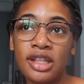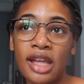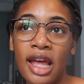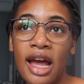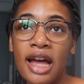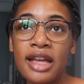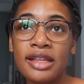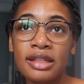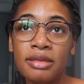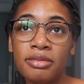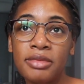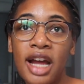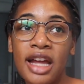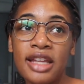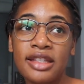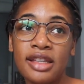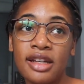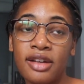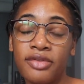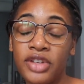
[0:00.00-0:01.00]
There are some
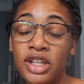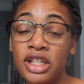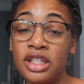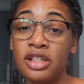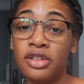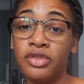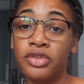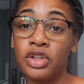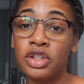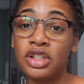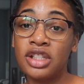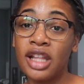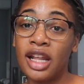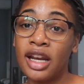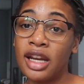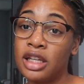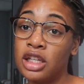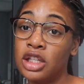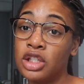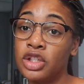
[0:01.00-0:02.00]
guys that have interviewed that
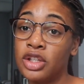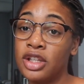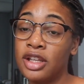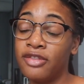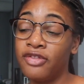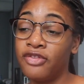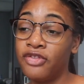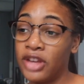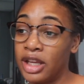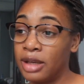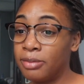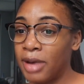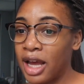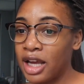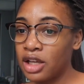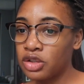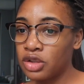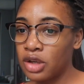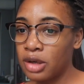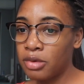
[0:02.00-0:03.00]
I need to give
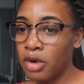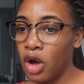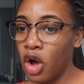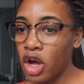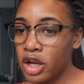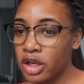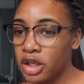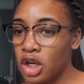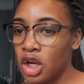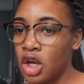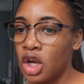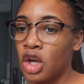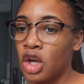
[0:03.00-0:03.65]
feedback on.